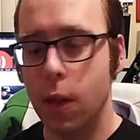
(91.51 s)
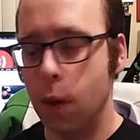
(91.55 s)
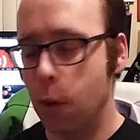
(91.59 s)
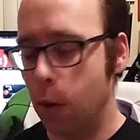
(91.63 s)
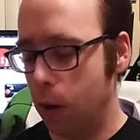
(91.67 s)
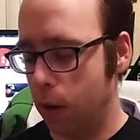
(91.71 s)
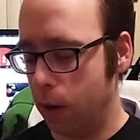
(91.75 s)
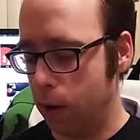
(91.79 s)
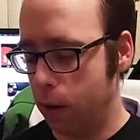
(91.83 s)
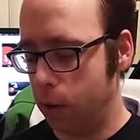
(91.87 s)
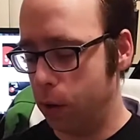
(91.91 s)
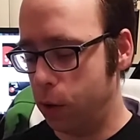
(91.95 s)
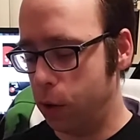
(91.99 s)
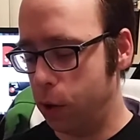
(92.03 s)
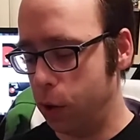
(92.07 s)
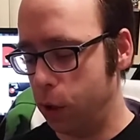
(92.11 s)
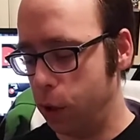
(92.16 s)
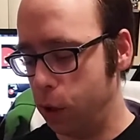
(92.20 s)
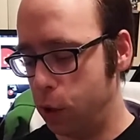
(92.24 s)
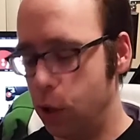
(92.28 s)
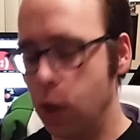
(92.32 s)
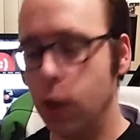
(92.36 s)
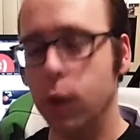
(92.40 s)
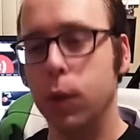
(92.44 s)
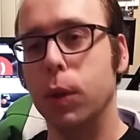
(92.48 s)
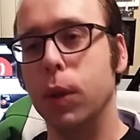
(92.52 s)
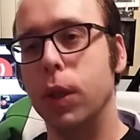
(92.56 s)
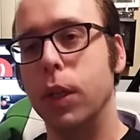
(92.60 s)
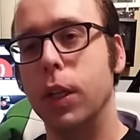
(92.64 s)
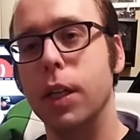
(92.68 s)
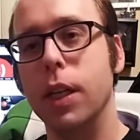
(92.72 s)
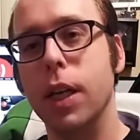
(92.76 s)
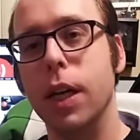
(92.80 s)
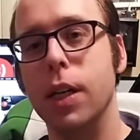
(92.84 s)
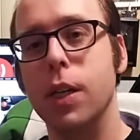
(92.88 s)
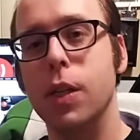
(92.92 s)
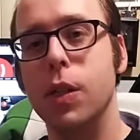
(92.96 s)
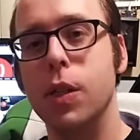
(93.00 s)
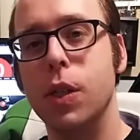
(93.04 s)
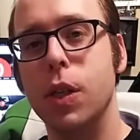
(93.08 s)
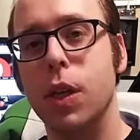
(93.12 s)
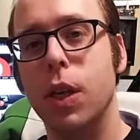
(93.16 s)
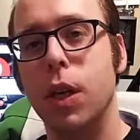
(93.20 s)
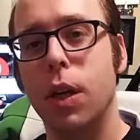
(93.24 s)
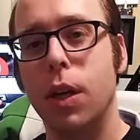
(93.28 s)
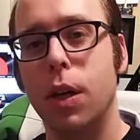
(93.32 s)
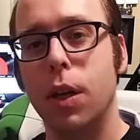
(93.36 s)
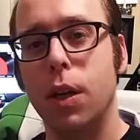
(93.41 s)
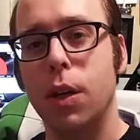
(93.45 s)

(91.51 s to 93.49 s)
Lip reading: Now, she generally does